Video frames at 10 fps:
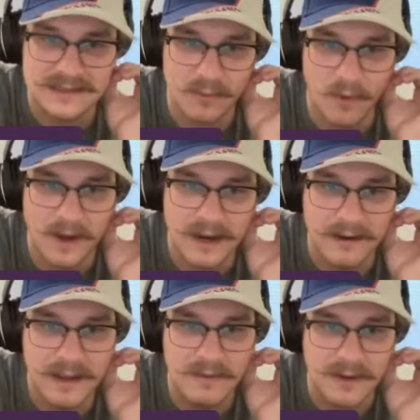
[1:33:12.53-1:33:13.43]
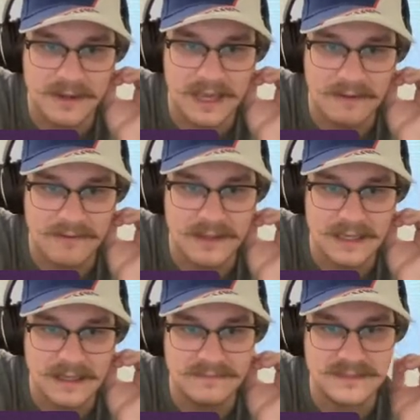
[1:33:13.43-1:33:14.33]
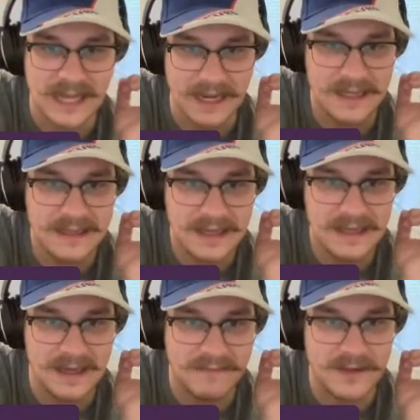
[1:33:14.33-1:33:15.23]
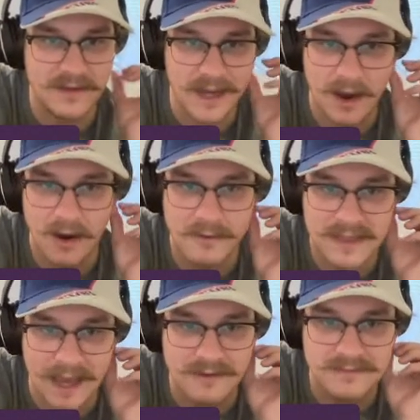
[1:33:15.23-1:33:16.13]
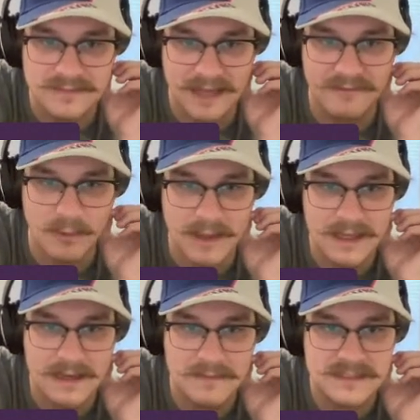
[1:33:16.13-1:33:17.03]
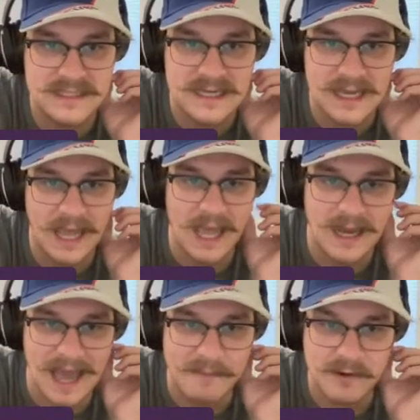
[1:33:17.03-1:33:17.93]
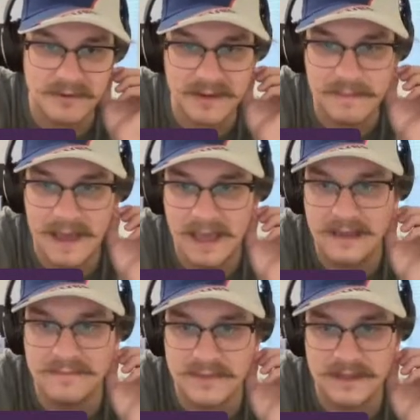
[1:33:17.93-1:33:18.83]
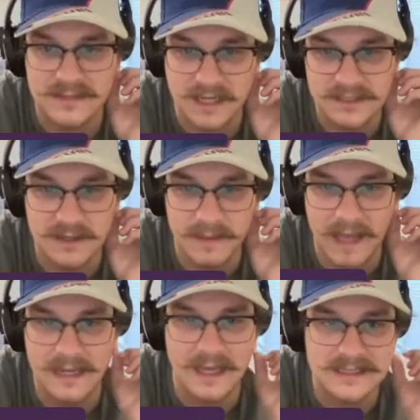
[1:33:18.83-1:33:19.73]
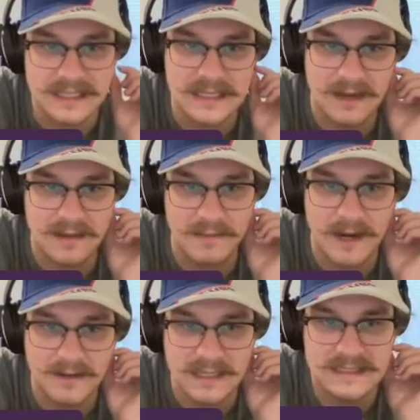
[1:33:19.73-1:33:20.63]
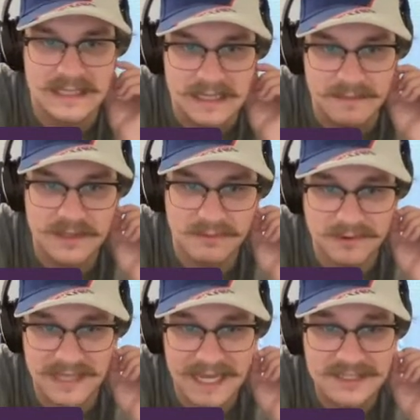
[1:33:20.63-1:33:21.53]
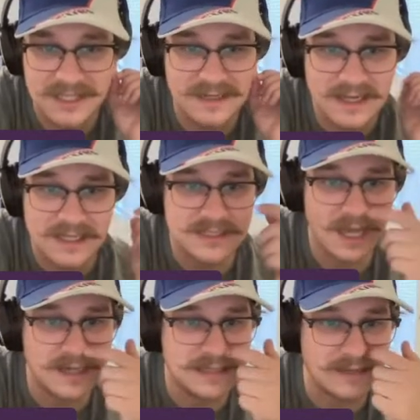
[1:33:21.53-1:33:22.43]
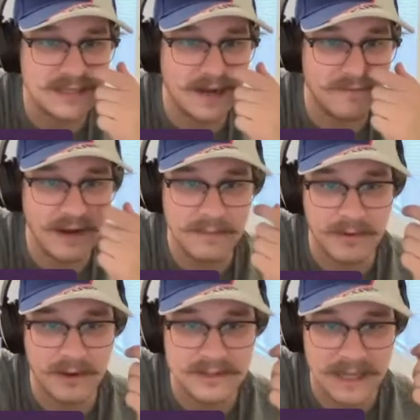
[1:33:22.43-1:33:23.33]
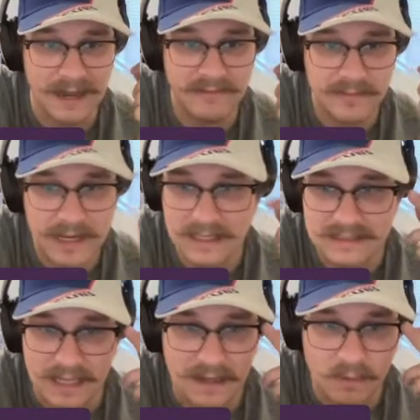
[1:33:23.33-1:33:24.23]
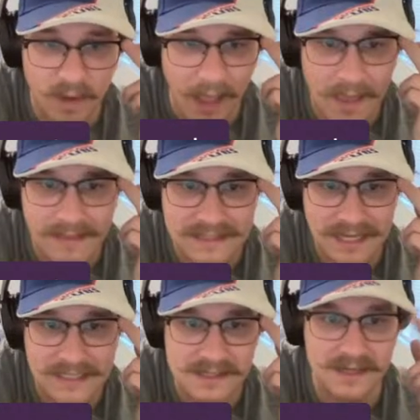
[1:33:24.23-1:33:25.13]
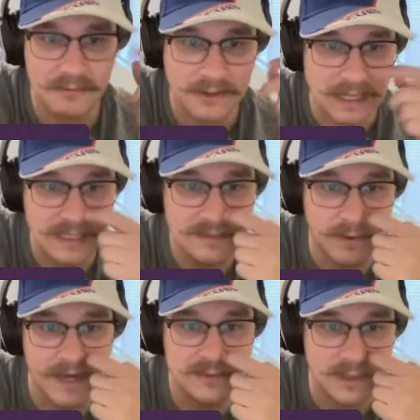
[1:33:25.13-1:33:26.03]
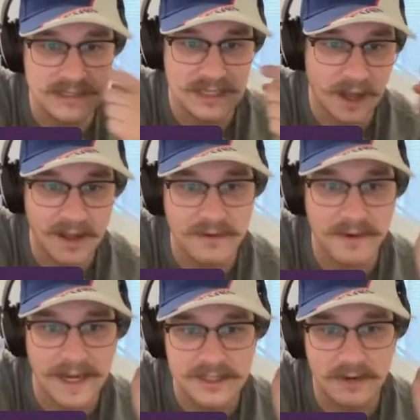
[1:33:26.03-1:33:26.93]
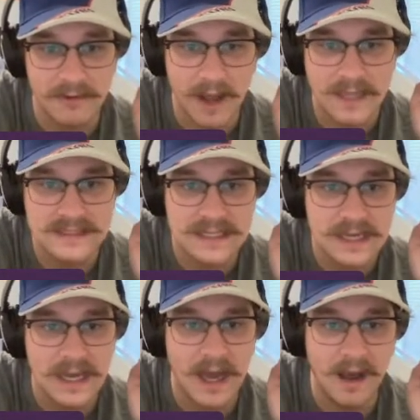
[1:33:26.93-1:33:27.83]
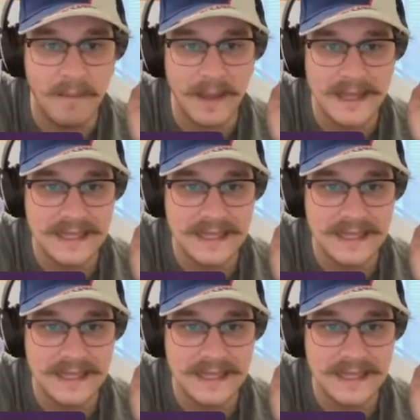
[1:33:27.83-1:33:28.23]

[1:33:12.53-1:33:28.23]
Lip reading: one area where you can't really say anything, even though they are without Devin Williams and Abner Uribe sucks so bad he got sent down to the minor leagues. But the rotation sucks outside of Freddie Peralta. Everybody is like, this guy's on in rotation: Bryce Wilson, Colin Ray, Joe Ross, and then